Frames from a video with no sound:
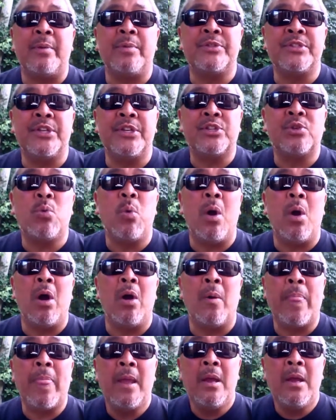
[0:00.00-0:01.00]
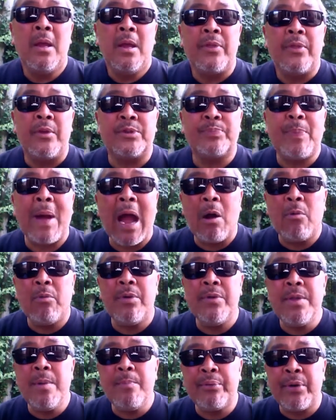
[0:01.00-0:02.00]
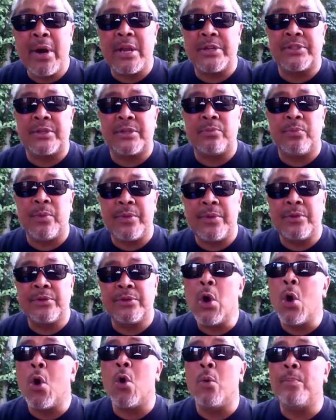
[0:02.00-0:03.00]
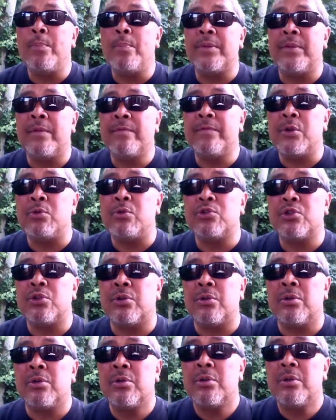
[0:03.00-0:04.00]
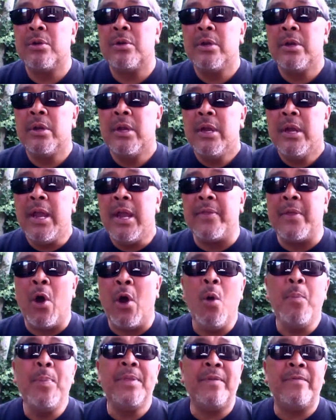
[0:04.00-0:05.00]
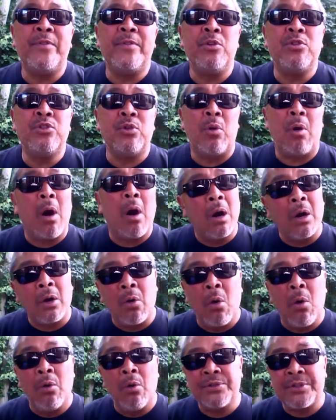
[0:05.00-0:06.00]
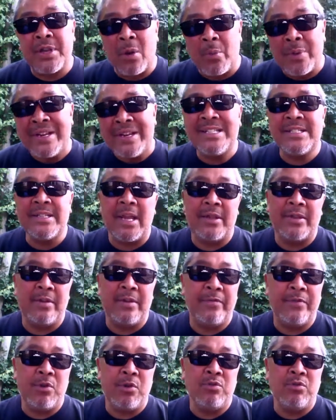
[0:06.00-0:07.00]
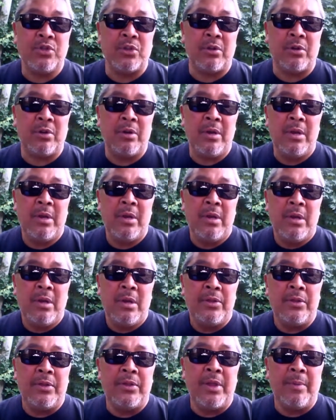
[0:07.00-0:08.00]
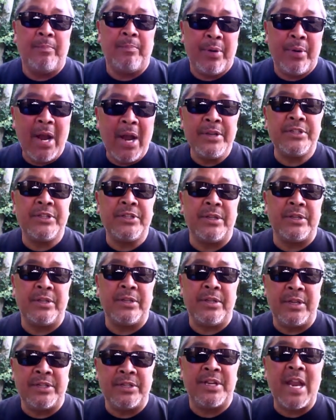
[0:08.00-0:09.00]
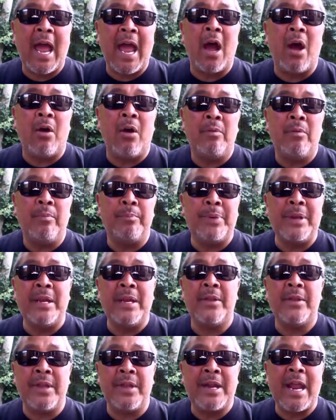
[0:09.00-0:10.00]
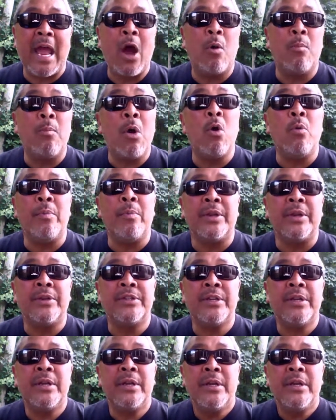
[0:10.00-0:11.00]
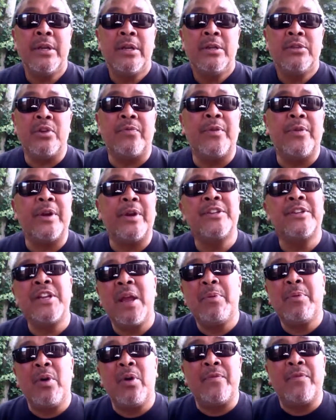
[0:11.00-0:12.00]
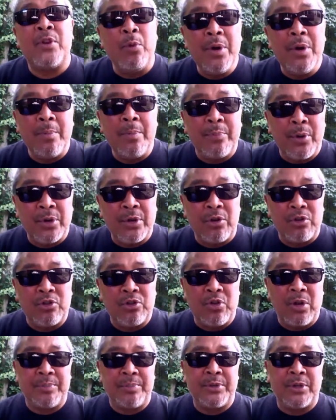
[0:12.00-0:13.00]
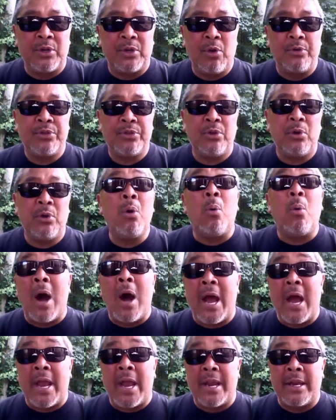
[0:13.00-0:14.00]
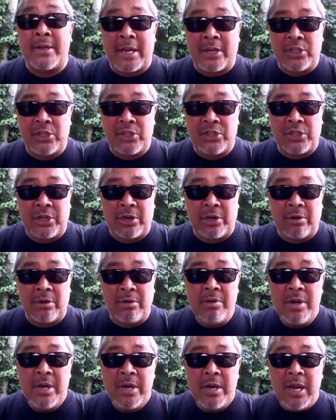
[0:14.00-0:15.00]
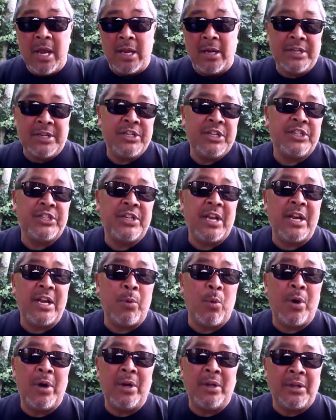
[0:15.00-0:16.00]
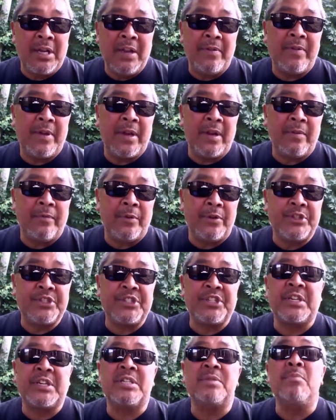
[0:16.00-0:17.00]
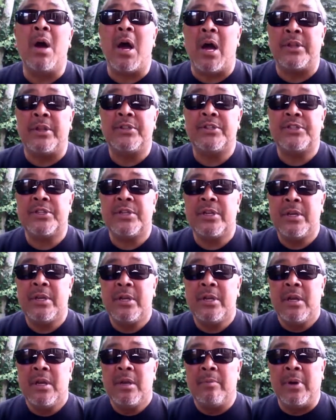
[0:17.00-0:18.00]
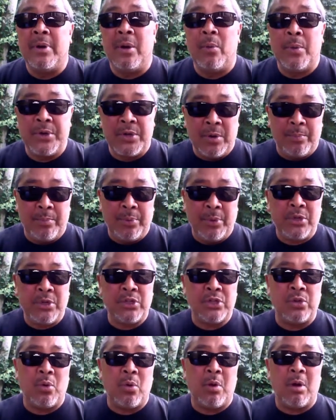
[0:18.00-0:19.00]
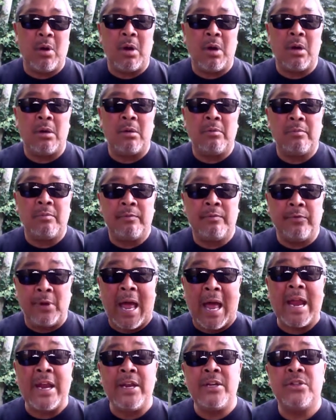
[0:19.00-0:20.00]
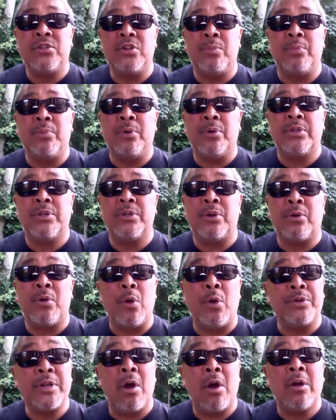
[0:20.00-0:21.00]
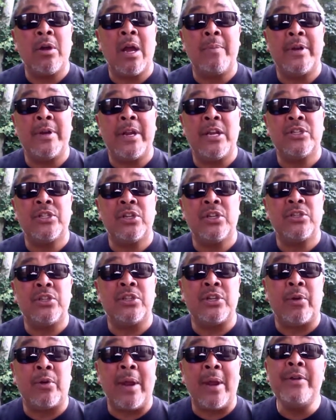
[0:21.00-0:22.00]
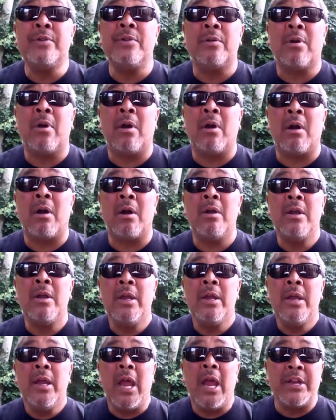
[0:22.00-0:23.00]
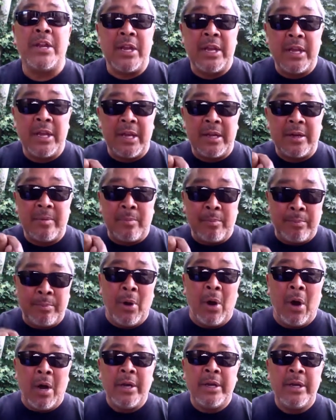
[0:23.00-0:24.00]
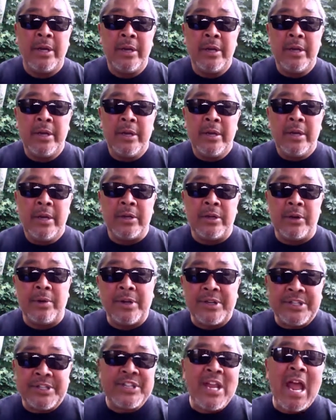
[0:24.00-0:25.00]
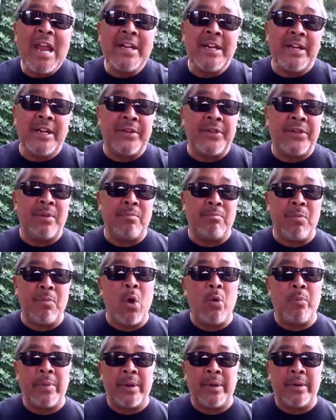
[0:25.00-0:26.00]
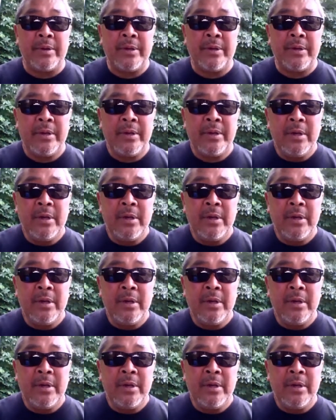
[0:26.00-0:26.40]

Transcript: It was this quote: "There's power in the present when there's hope in the future." And the hope in the future are our goals that we set in the future. The present is now, being in the now moment. So, for example, if you were to book your trip to go to Hawaii next year, and let's just say you weren't leaving for 6 months, but when you booked your flights, you booked your hotel accommodations and your rental car, and you hit book, you're excited at the moment.